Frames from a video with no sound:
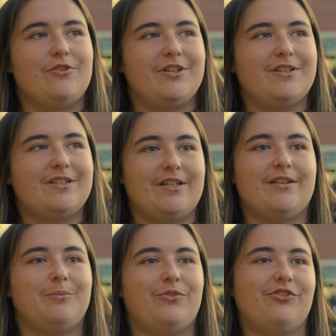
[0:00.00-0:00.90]
you can see
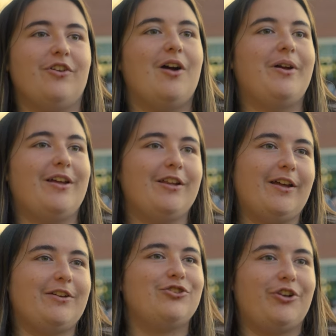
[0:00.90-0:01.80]
them growing and
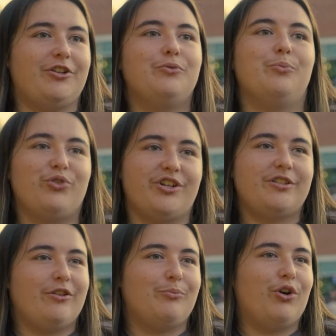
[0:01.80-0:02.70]
like starting to
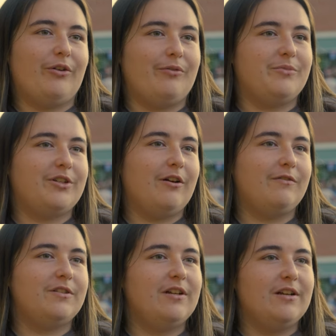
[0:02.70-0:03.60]
embrace another part of
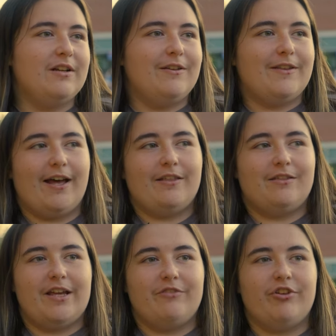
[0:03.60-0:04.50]
themselves that
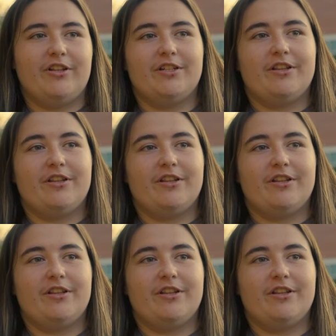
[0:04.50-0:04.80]
they really